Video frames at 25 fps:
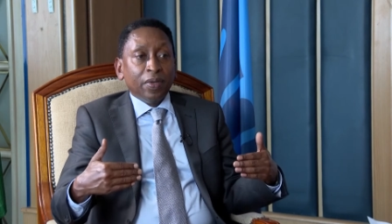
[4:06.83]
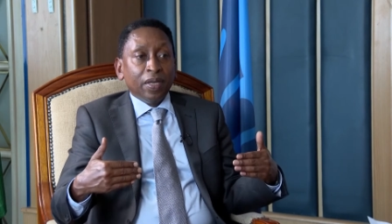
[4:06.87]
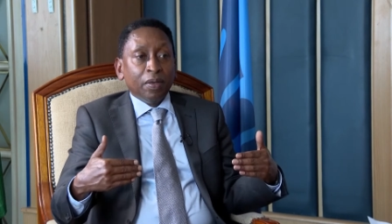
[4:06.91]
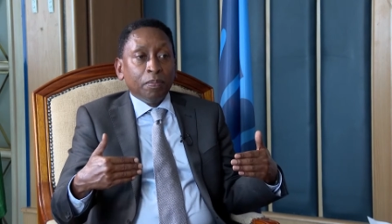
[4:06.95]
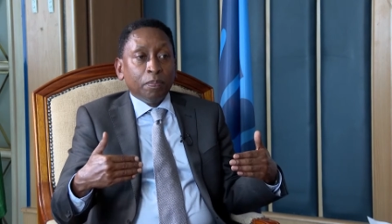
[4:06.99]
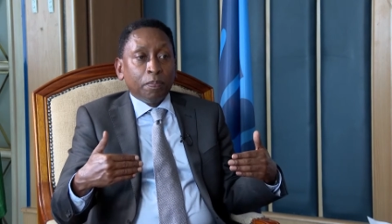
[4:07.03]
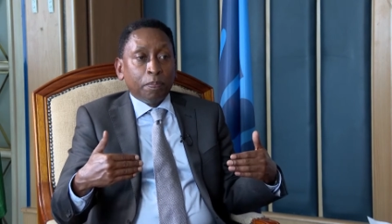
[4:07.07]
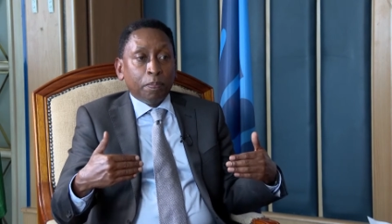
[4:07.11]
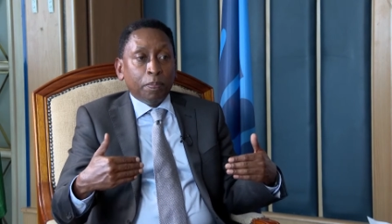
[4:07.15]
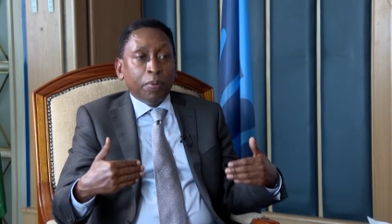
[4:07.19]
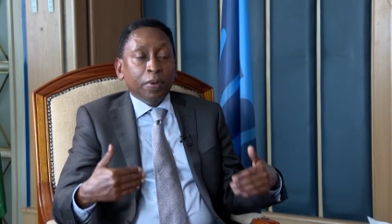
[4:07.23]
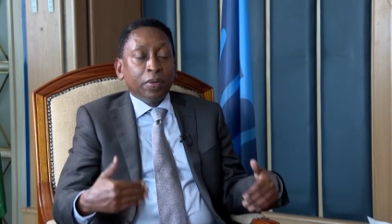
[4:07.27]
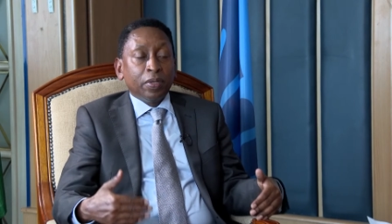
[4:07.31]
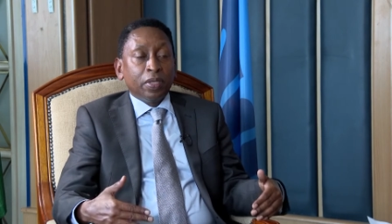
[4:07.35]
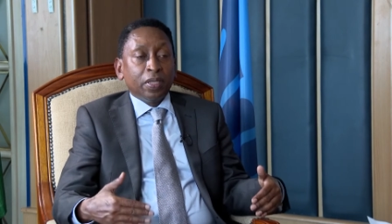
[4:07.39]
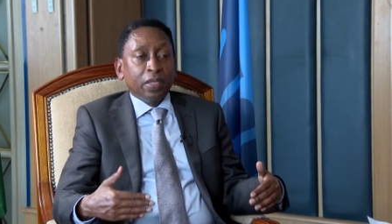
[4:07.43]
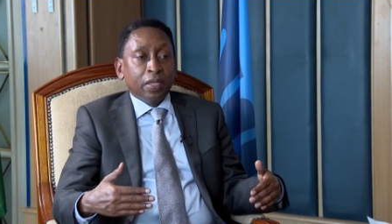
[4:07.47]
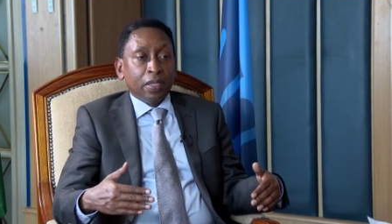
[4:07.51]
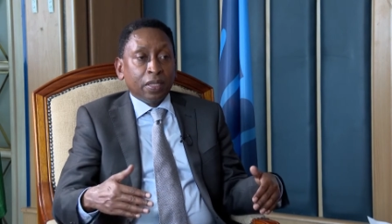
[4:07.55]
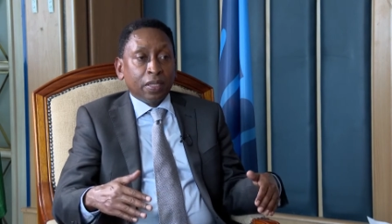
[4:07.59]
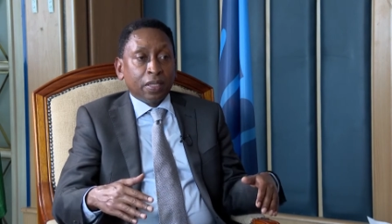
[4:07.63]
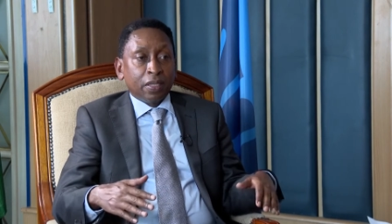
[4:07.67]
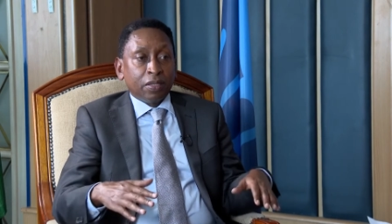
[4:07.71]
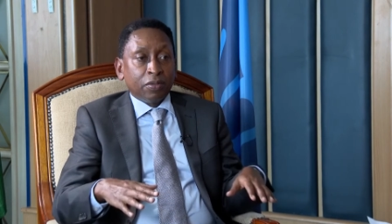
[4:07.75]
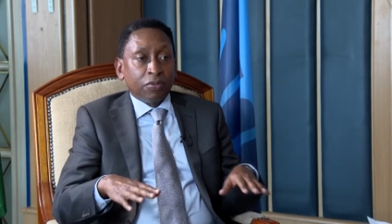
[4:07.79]

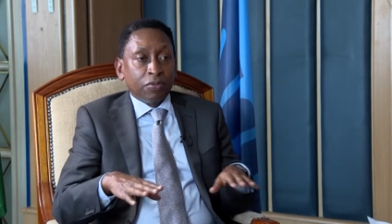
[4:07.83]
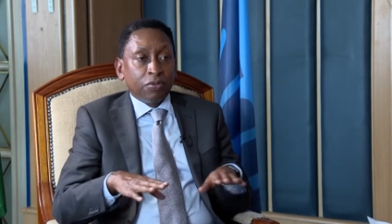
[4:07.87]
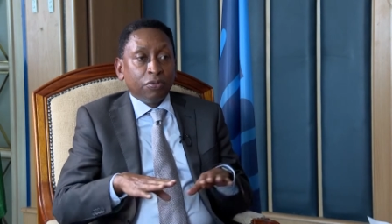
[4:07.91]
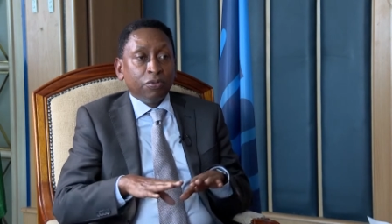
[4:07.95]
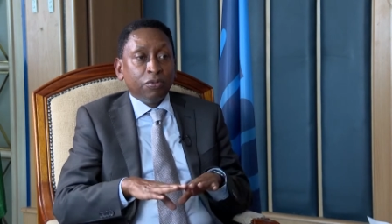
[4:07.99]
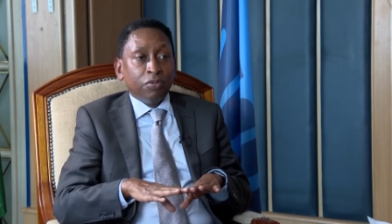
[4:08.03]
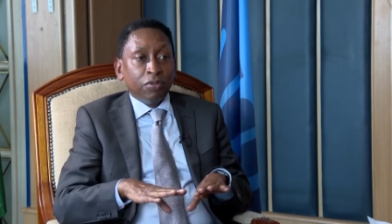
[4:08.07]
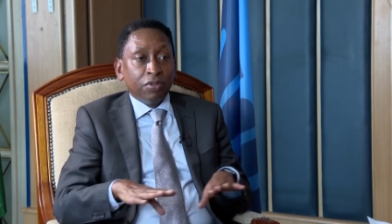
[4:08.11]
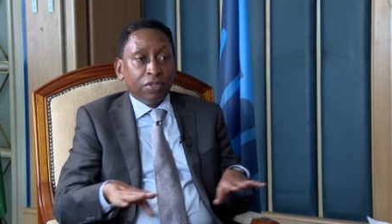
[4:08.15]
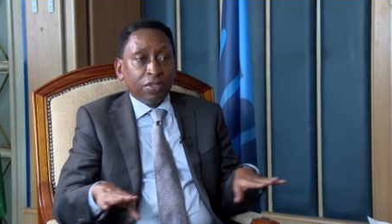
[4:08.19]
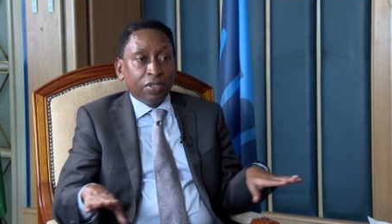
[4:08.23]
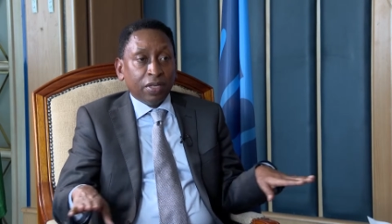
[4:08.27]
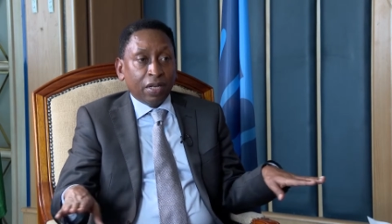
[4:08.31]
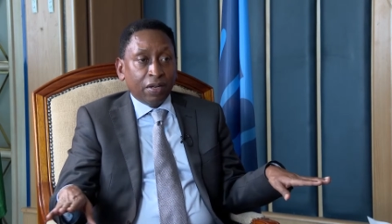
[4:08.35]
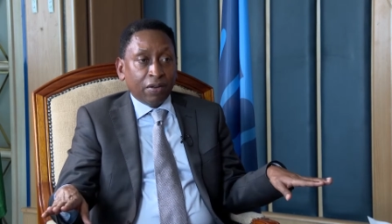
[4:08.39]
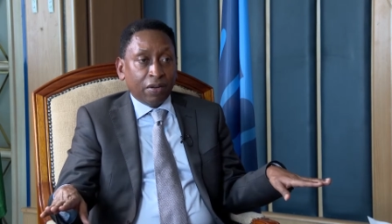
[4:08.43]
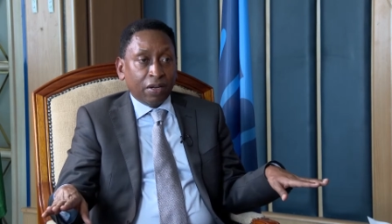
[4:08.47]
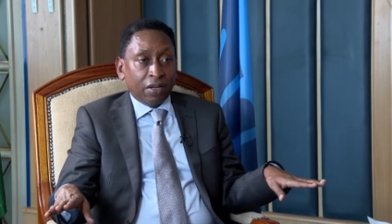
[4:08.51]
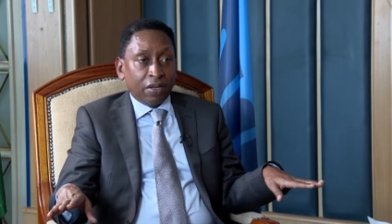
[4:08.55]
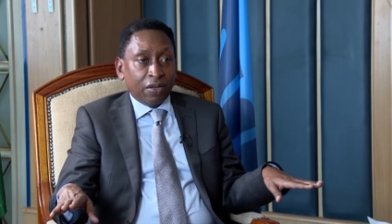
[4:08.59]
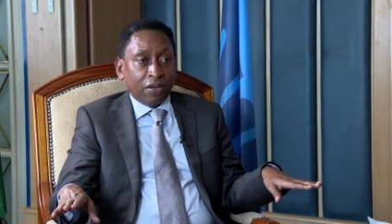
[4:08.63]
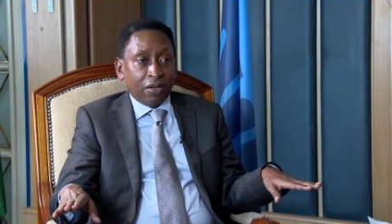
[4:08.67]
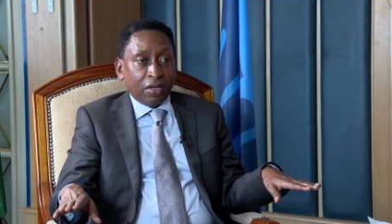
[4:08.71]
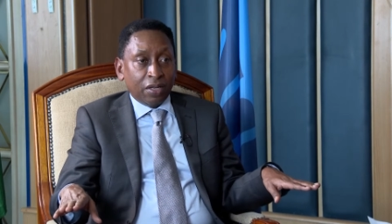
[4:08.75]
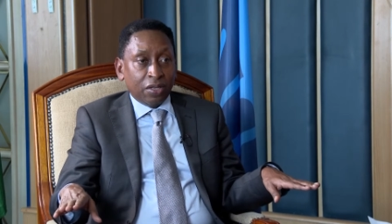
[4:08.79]
important rules and
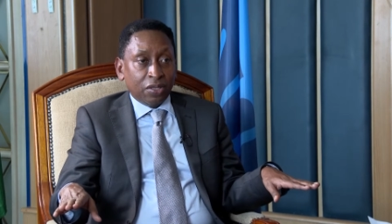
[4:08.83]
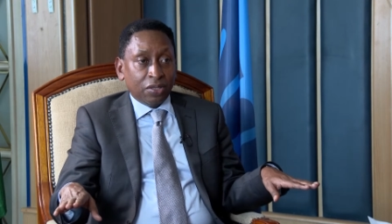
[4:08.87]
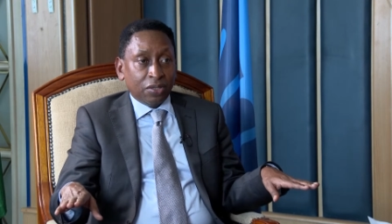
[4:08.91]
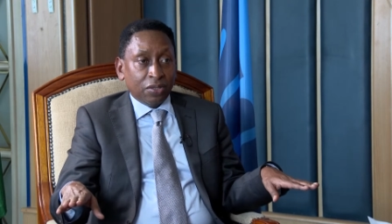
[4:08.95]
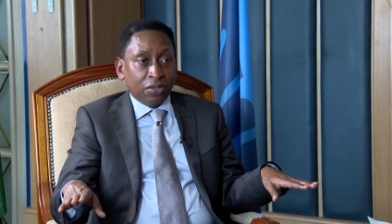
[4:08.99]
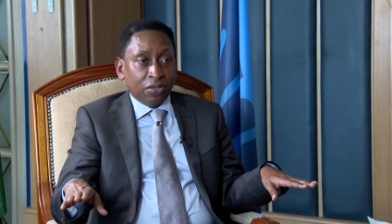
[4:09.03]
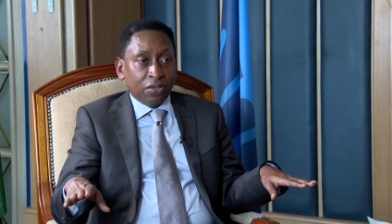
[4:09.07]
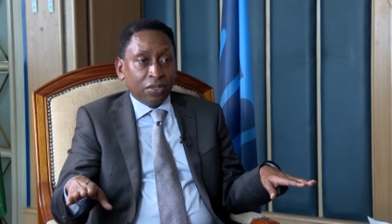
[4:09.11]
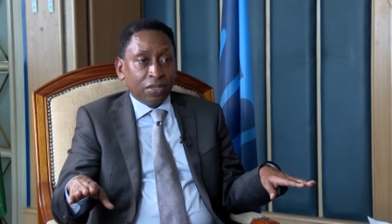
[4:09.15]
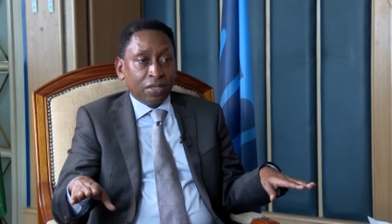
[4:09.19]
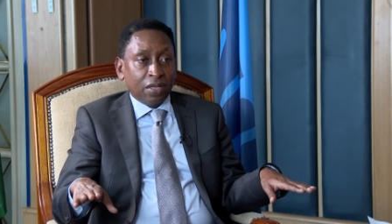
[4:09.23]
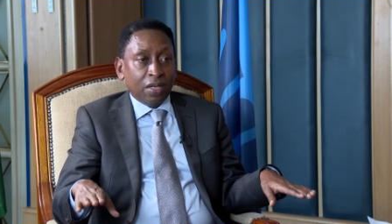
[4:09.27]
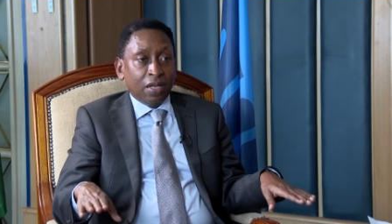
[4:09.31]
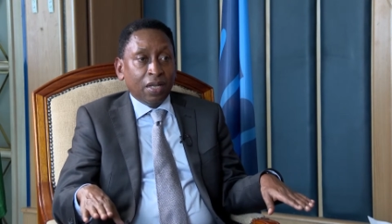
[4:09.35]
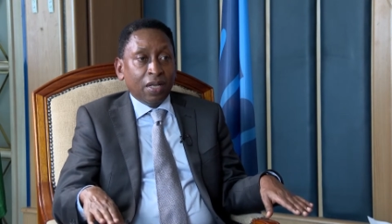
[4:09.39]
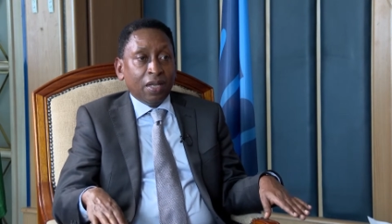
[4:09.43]
regulations